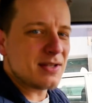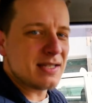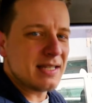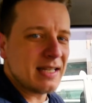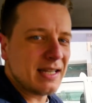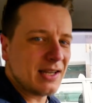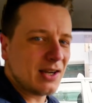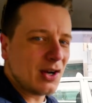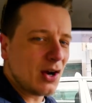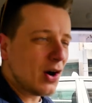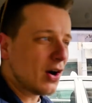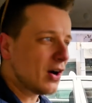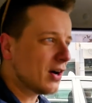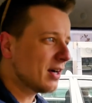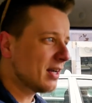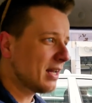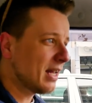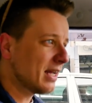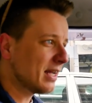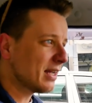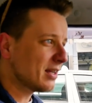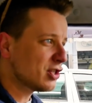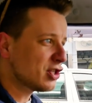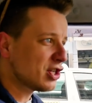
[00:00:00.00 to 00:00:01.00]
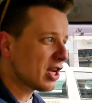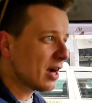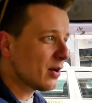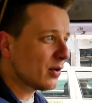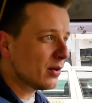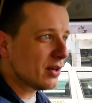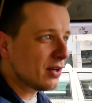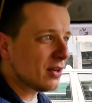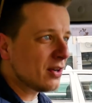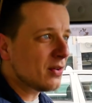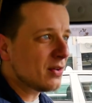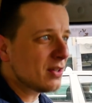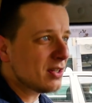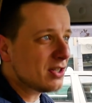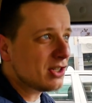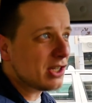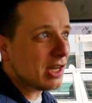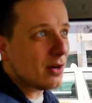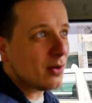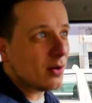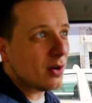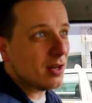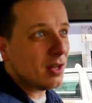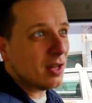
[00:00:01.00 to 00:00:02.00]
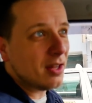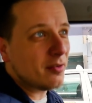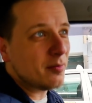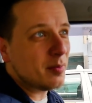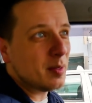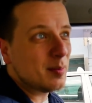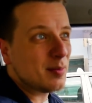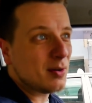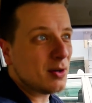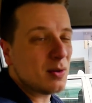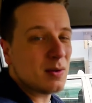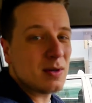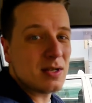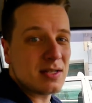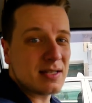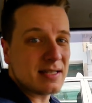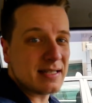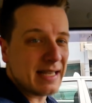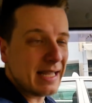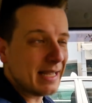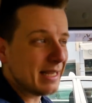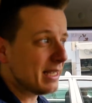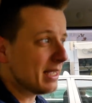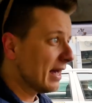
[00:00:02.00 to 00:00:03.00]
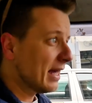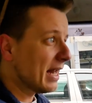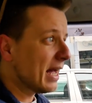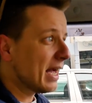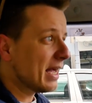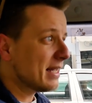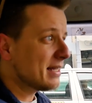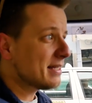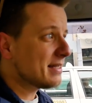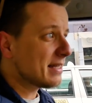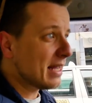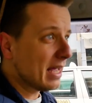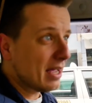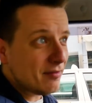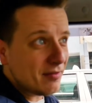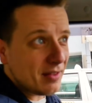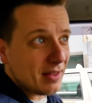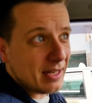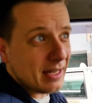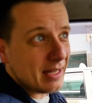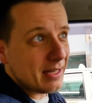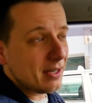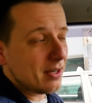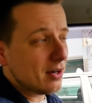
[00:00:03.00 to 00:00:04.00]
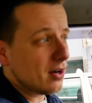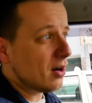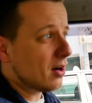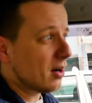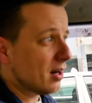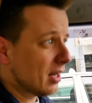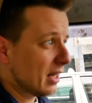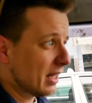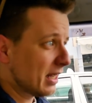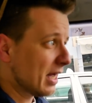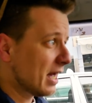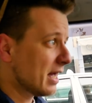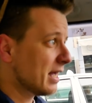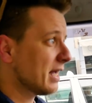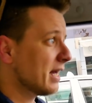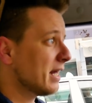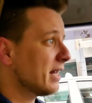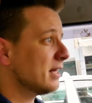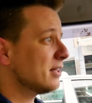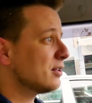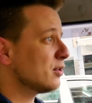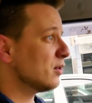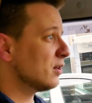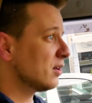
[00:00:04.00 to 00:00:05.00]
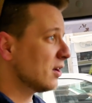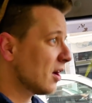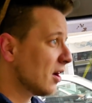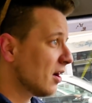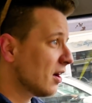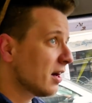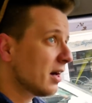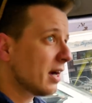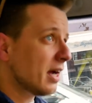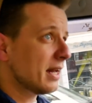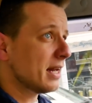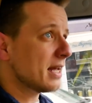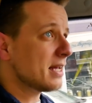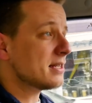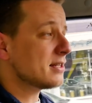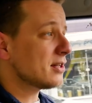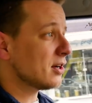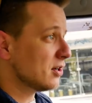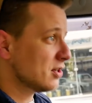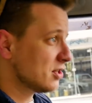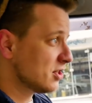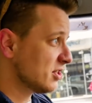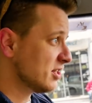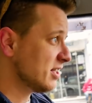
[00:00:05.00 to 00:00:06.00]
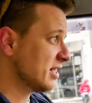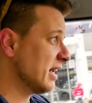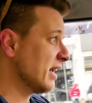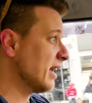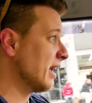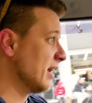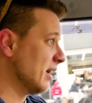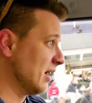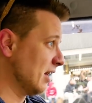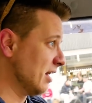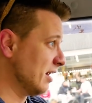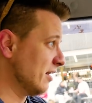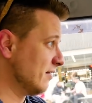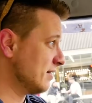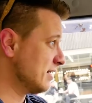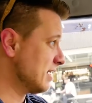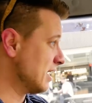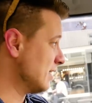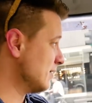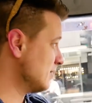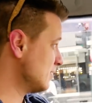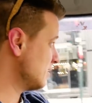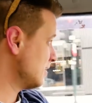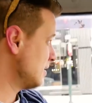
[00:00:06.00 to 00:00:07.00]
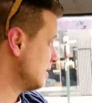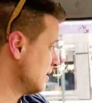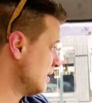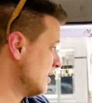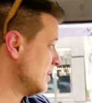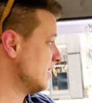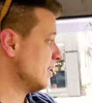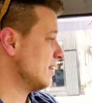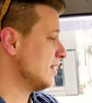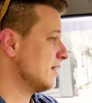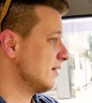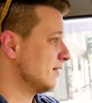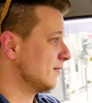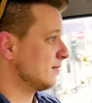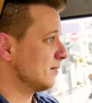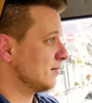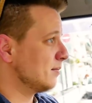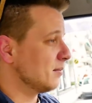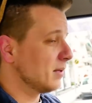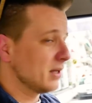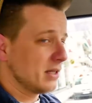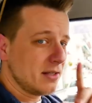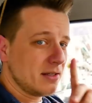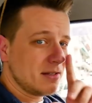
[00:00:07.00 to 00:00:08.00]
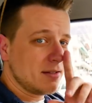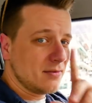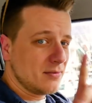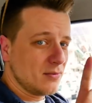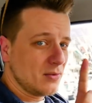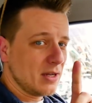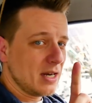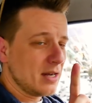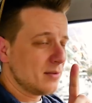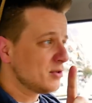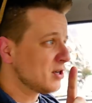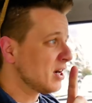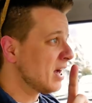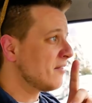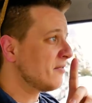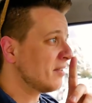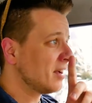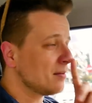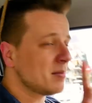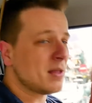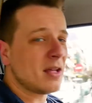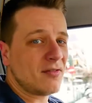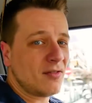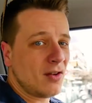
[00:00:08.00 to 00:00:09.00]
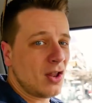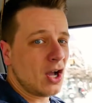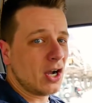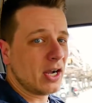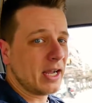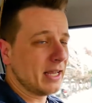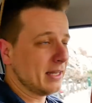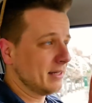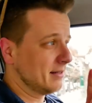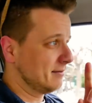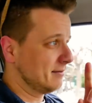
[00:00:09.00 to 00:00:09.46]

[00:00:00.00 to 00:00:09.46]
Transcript: I see the car like a shower, you know? In the shower a lot of people always sing. And I have that in the car. Like I get into the car and I start singing a lot of times. But when I'm driving, I'm not vlogging.